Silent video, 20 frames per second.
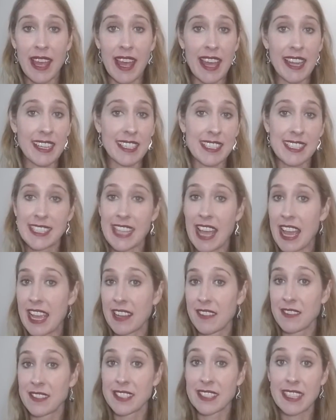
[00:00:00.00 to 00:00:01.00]
and it
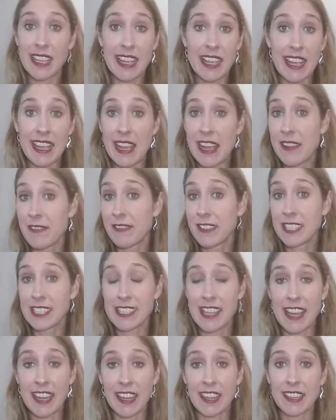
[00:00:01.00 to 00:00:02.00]
saves every
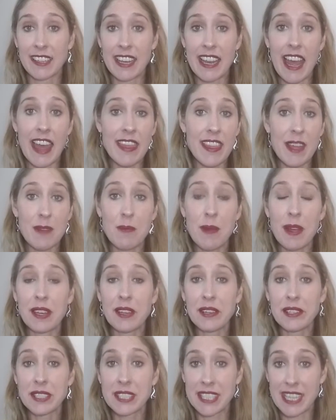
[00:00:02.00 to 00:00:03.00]
second, and then when
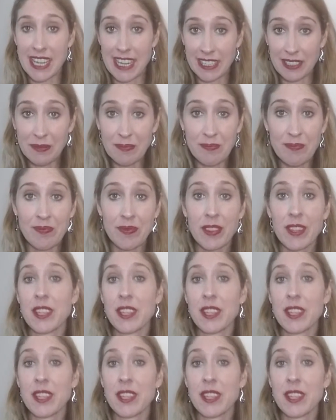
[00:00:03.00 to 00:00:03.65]
you're done,